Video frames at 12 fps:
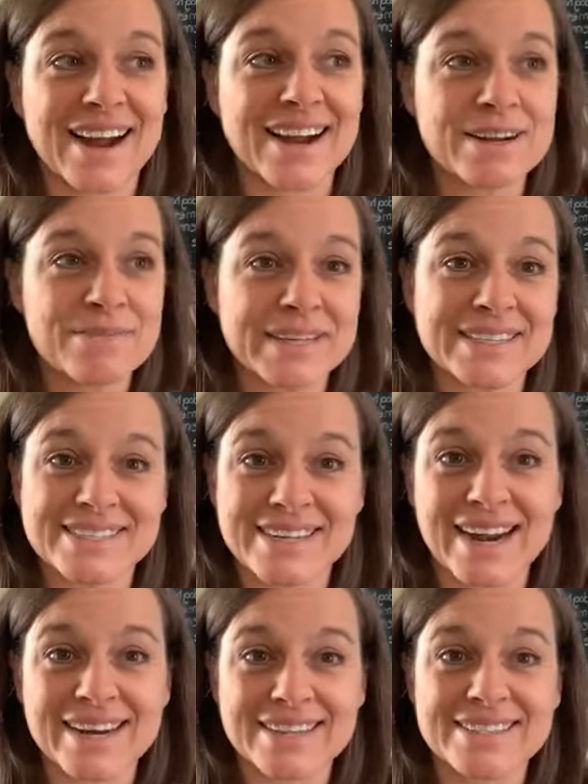I am
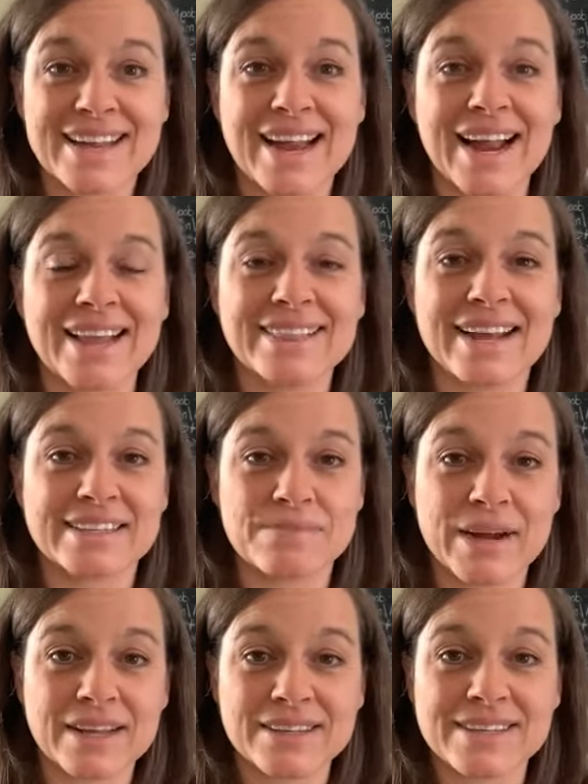excited to add that to
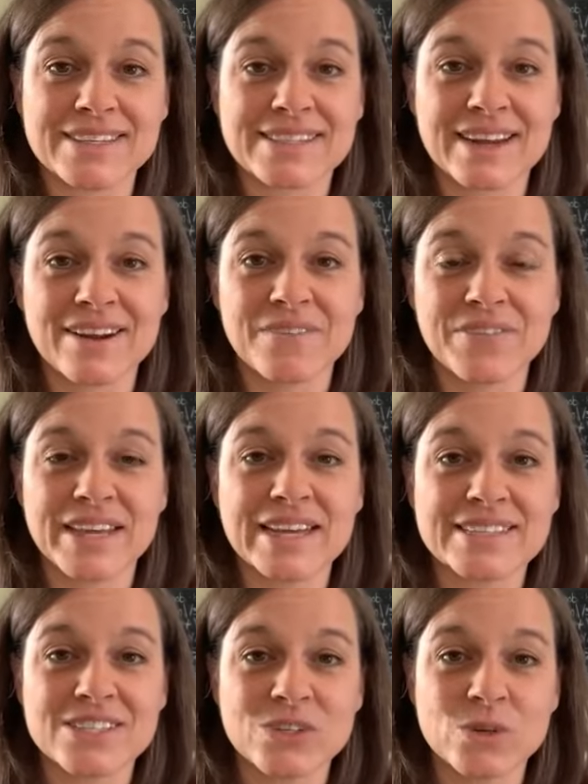my list of
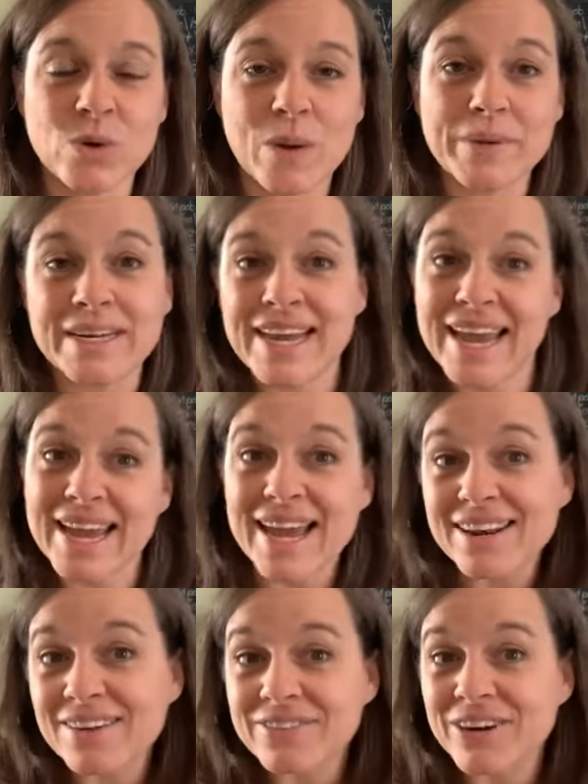things to
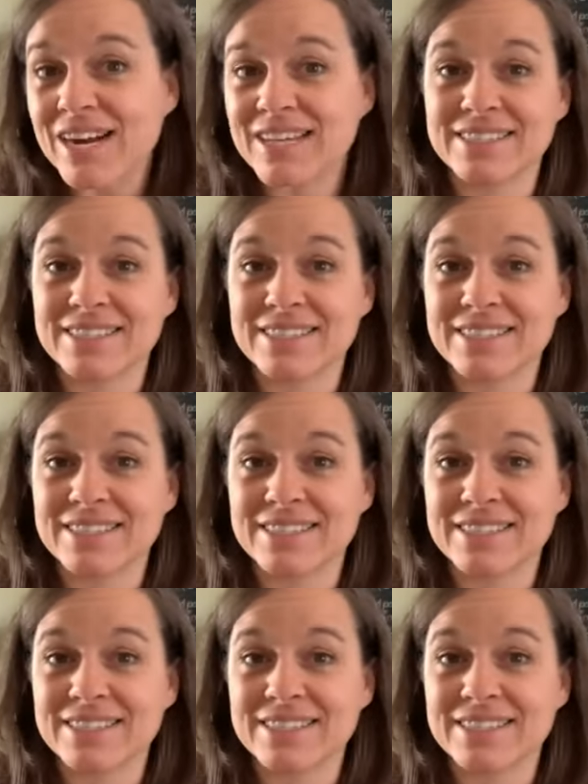plan for